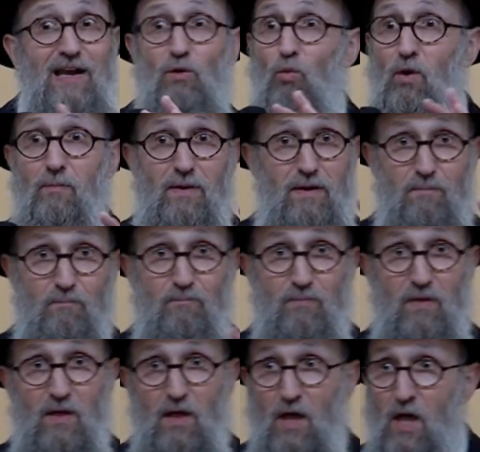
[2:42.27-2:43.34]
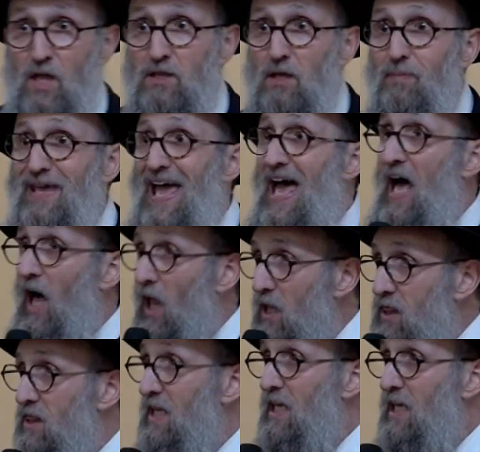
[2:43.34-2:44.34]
a woman. To be a healthy